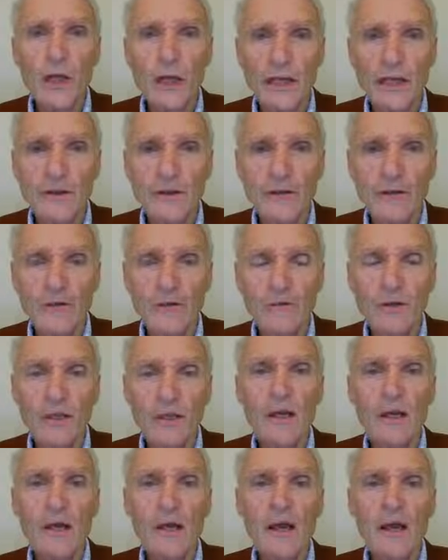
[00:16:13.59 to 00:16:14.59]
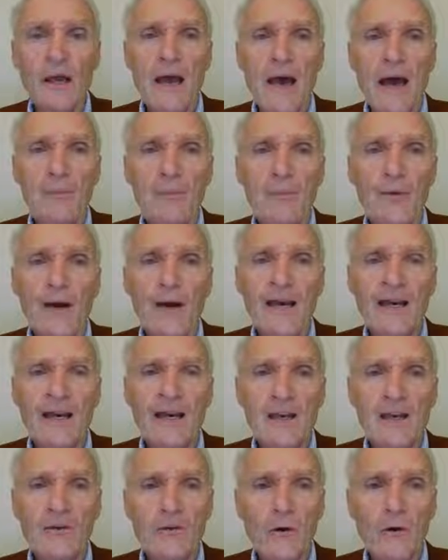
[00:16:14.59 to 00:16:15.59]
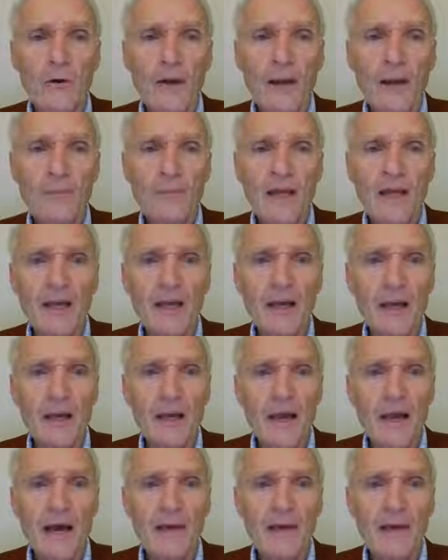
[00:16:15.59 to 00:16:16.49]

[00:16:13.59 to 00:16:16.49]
connectivity and brain ketone uptake.